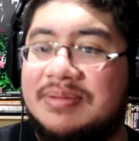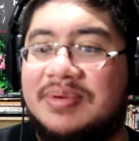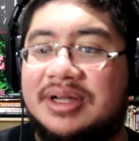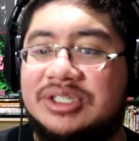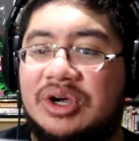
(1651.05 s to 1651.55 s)

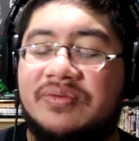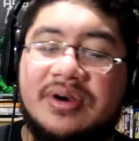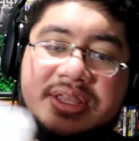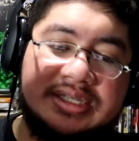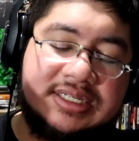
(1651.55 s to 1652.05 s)
But
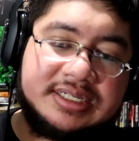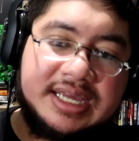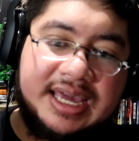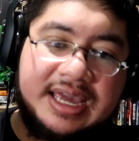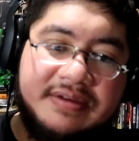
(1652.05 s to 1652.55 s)
overall, this is
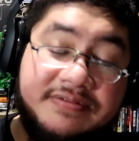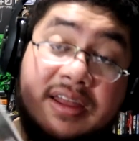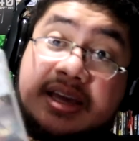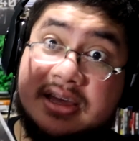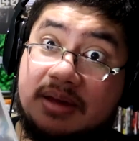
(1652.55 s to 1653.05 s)
a
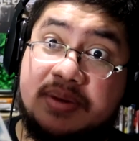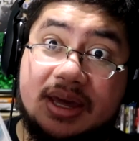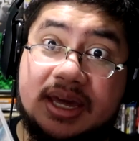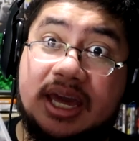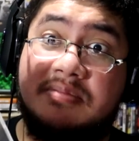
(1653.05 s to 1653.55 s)
flight
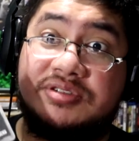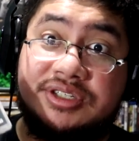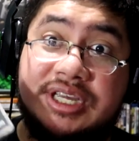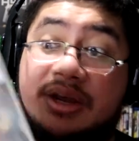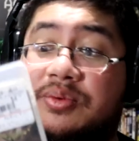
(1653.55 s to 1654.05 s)
combat game
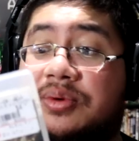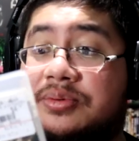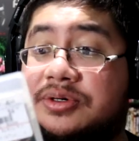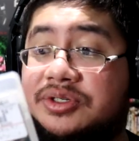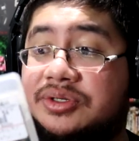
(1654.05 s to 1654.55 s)
set in
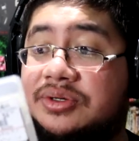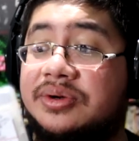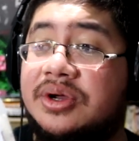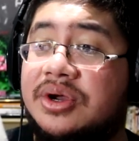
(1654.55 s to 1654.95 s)
World War II.